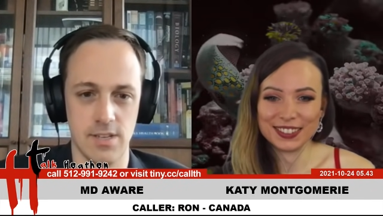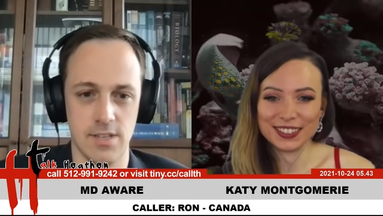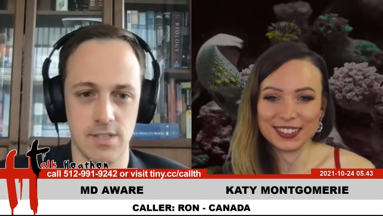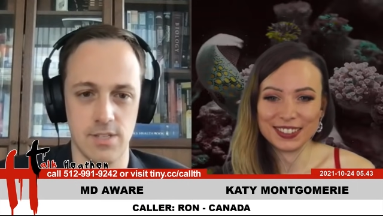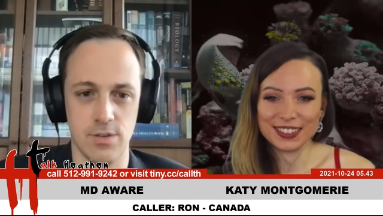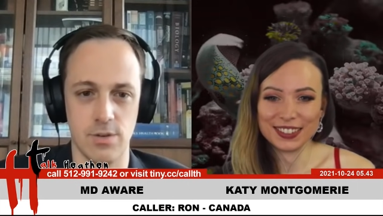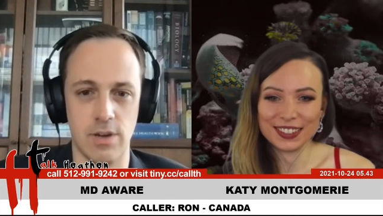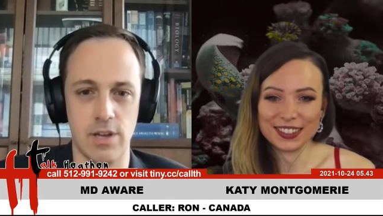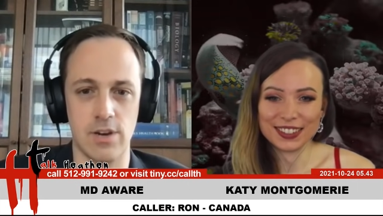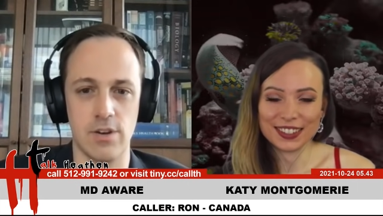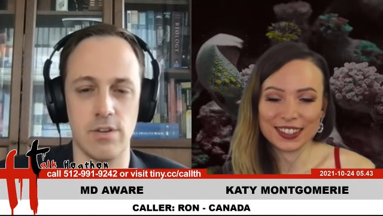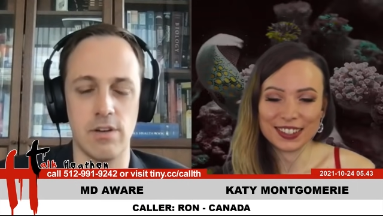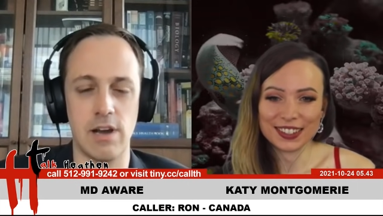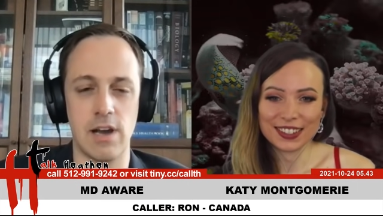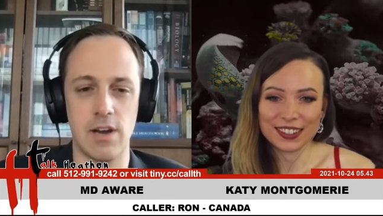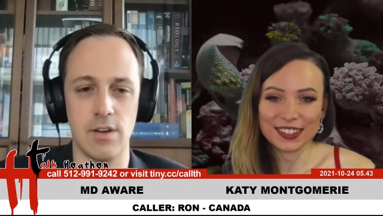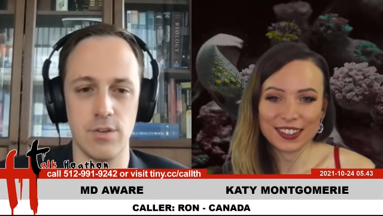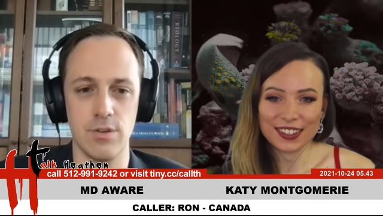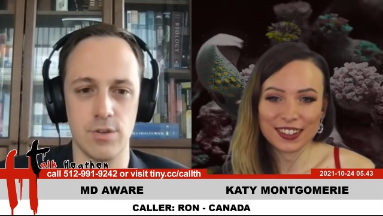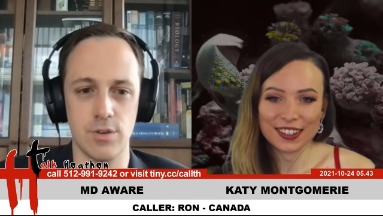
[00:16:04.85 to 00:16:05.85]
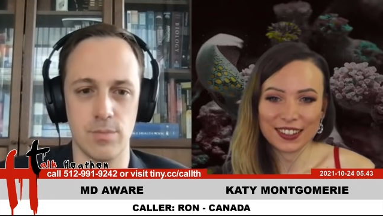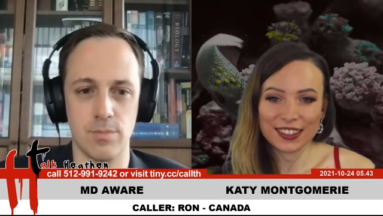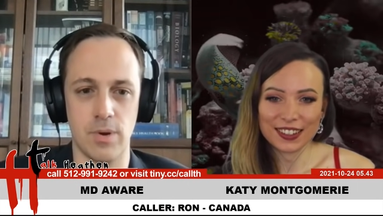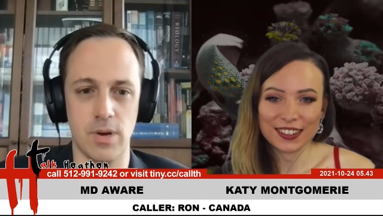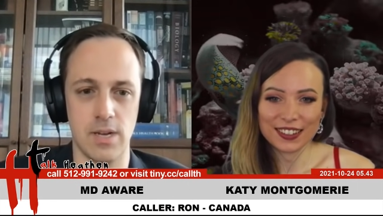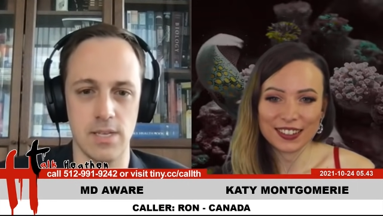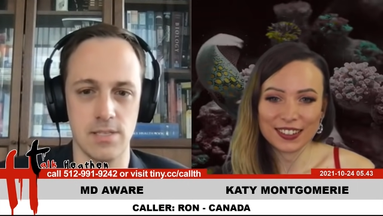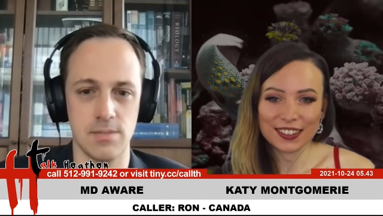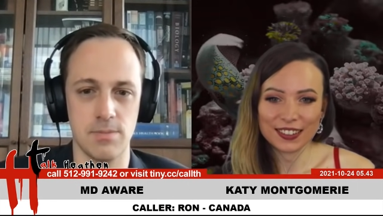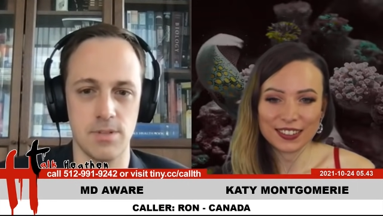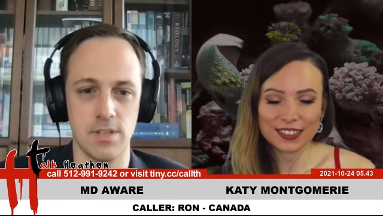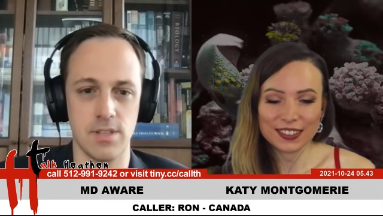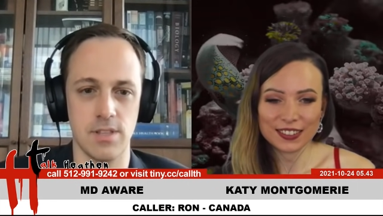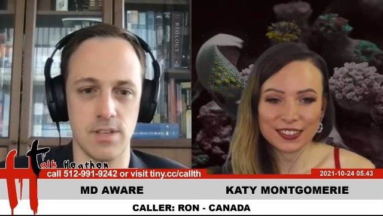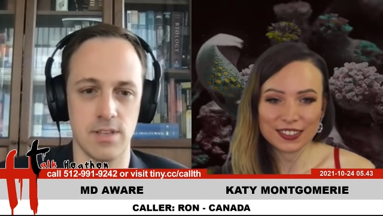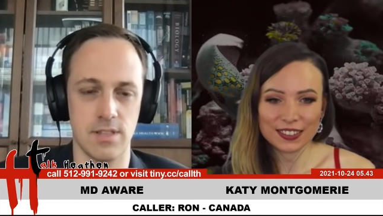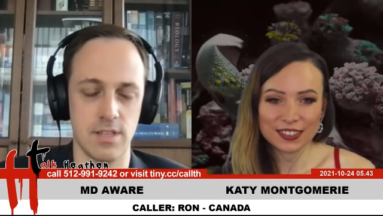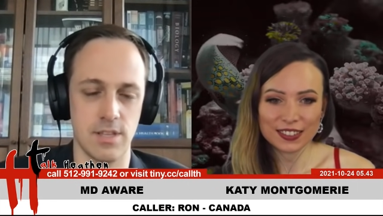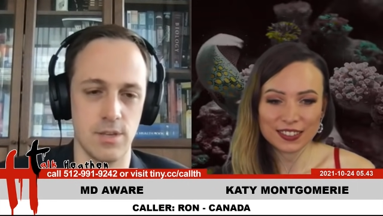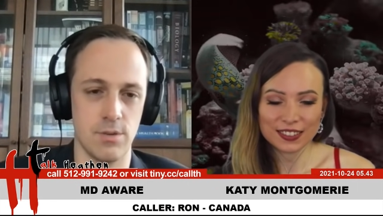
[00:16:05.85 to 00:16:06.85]
Speaker 1: So I don't know how you could possibly
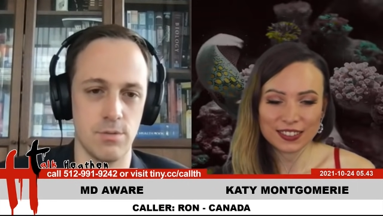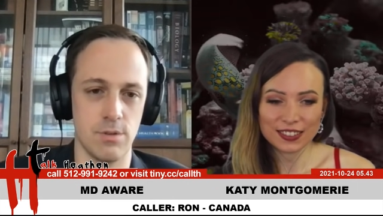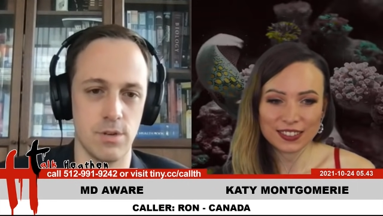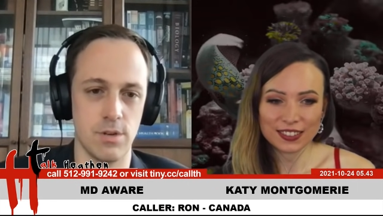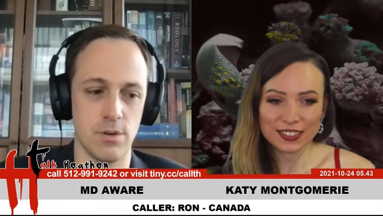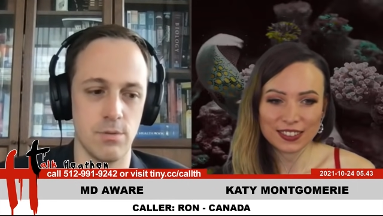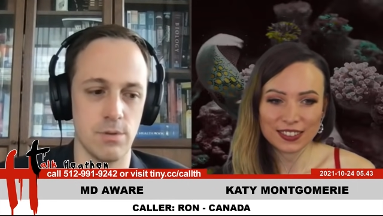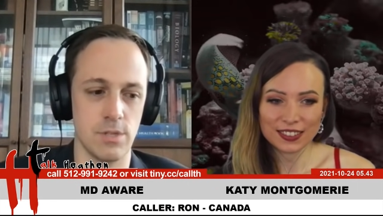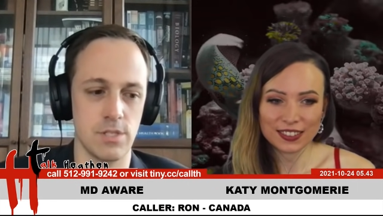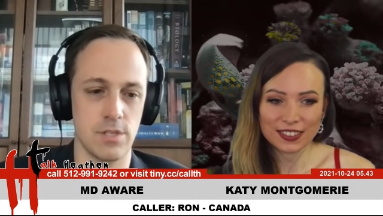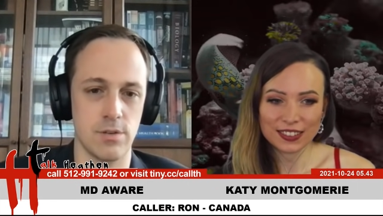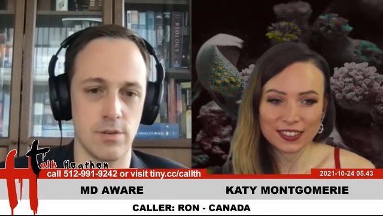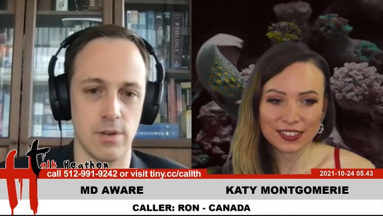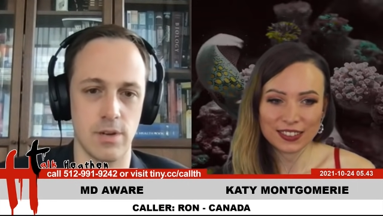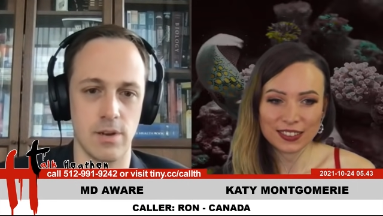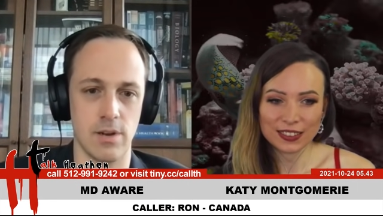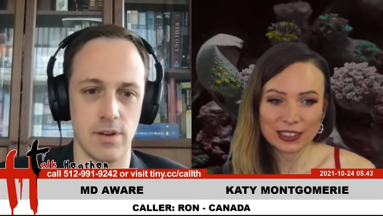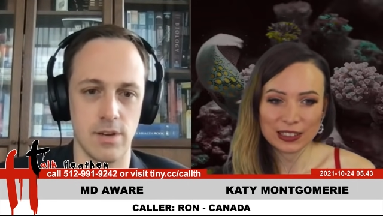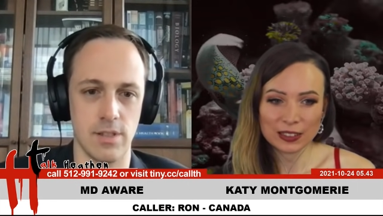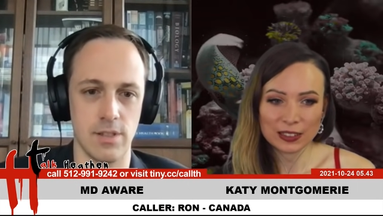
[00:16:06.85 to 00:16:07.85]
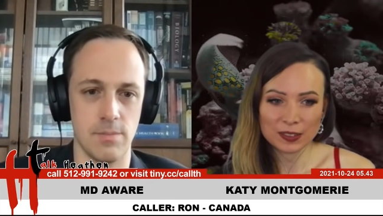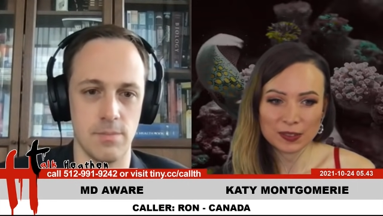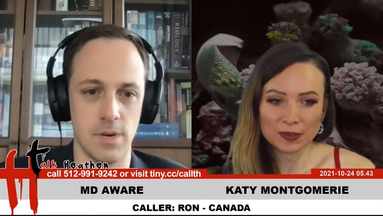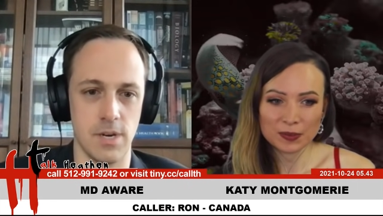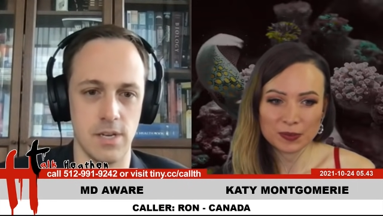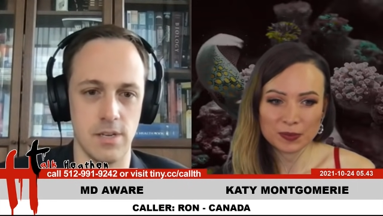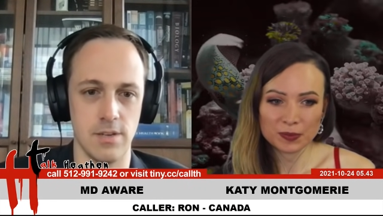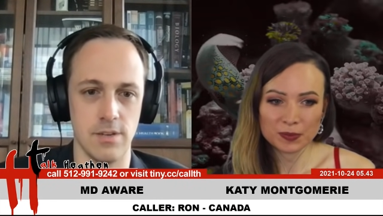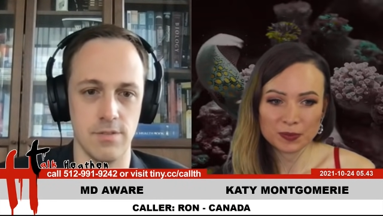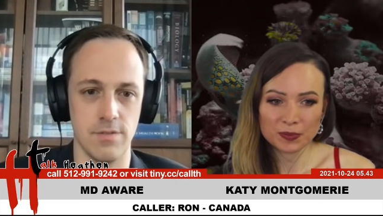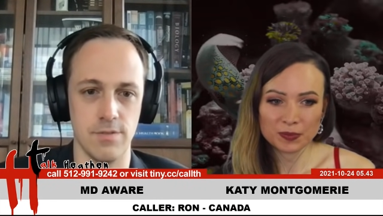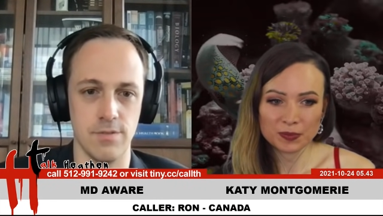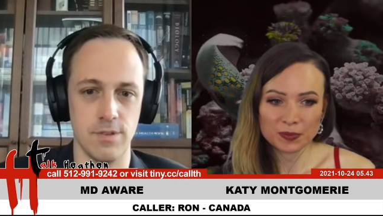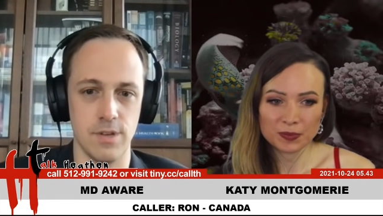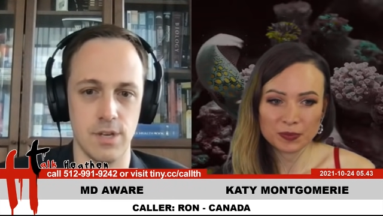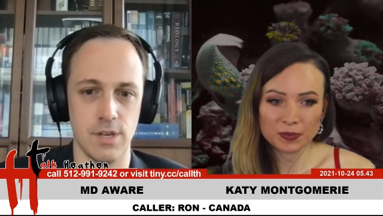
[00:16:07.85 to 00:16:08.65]
think that you would know what's going on in the mind of